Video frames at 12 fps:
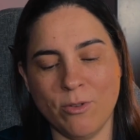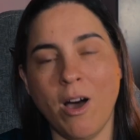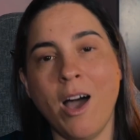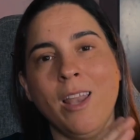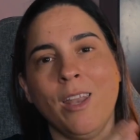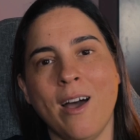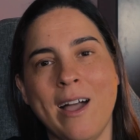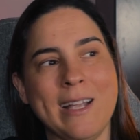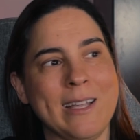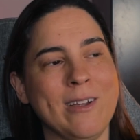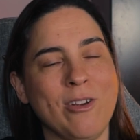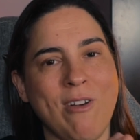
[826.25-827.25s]
I
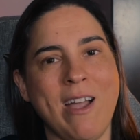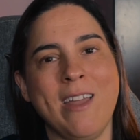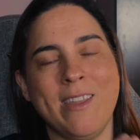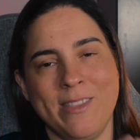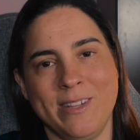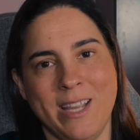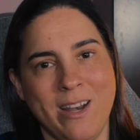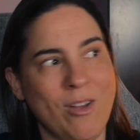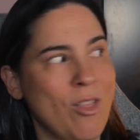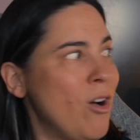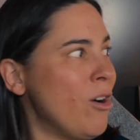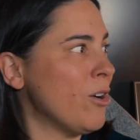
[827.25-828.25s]
like a crown at the 10
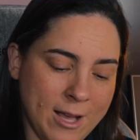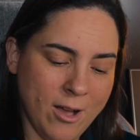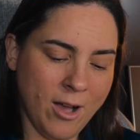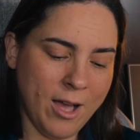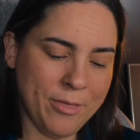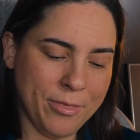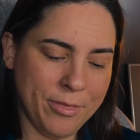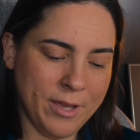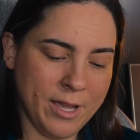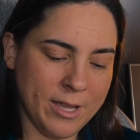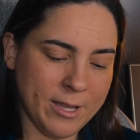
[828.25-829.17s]
o'clock. I think,